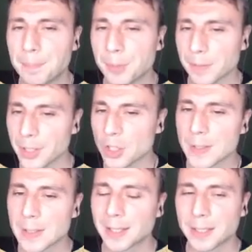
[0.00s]

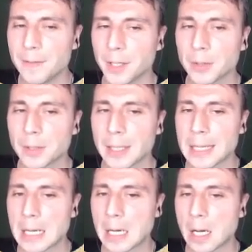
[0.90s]
permissions not configured
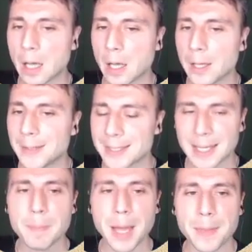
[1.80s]
in the
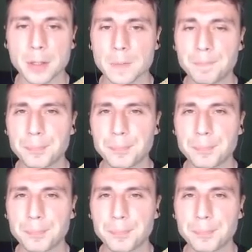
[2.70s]
same manner.